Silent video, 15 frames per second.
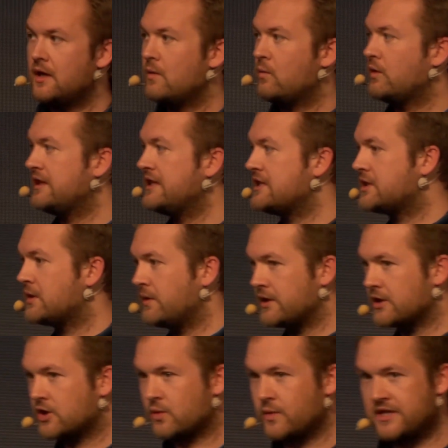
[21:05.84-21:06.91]
will lead to
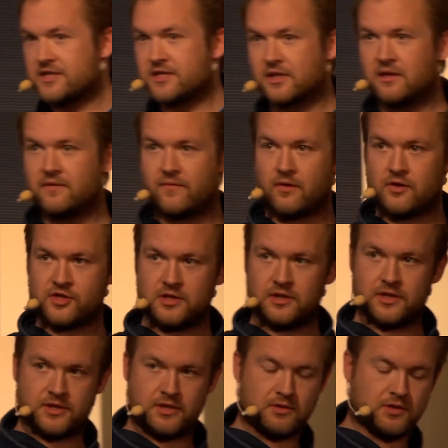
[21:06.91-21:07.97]
increased conversion because you're